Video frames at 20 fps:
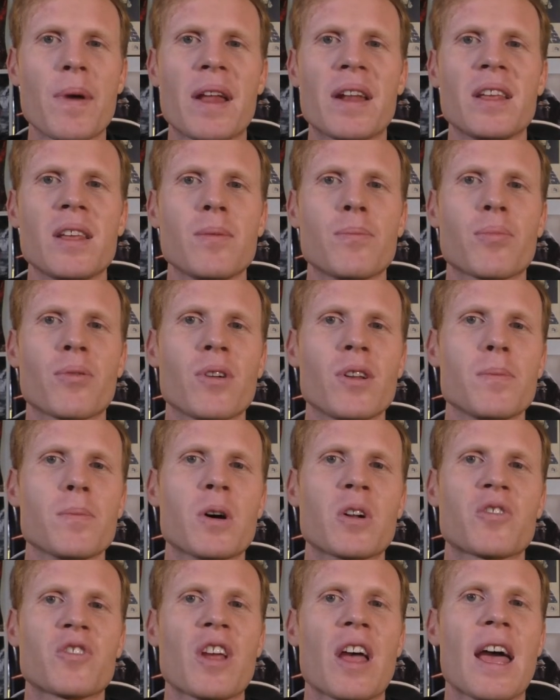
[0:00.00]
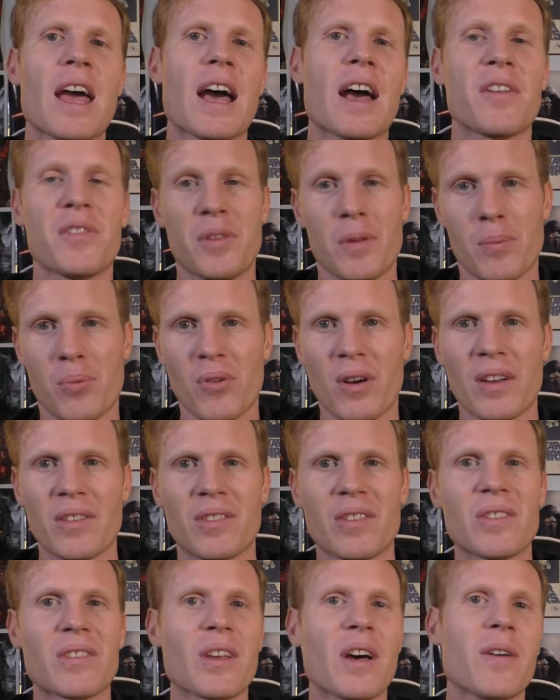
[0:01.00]
and he pretty much has the
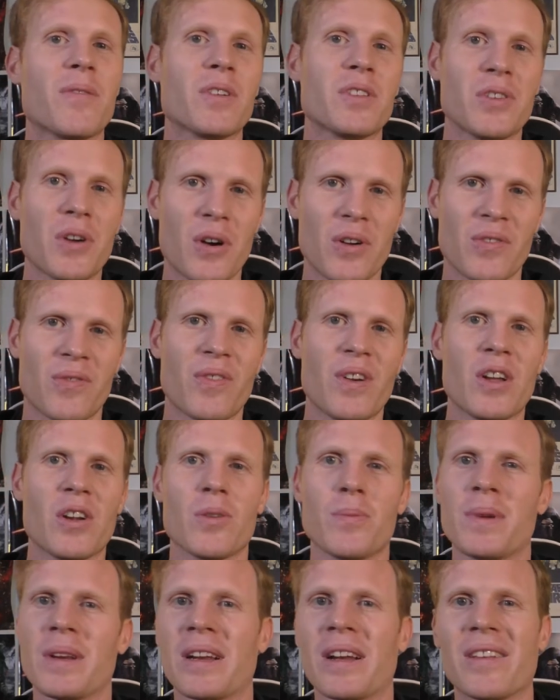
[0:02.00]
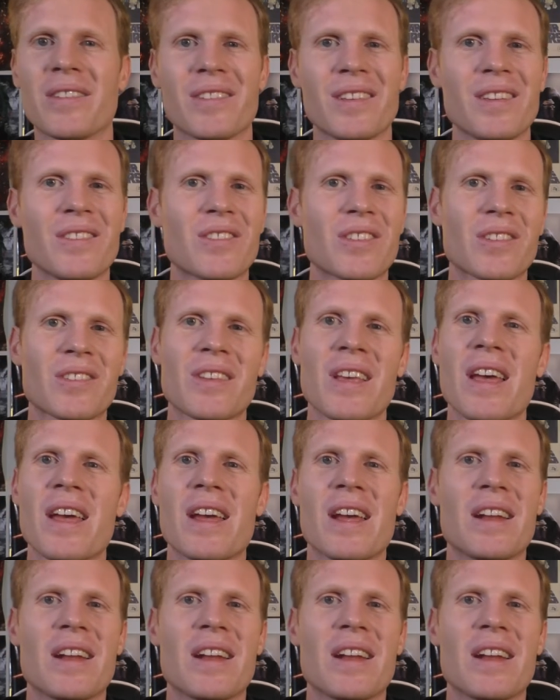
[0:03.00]
presence of a Darth Vader because he just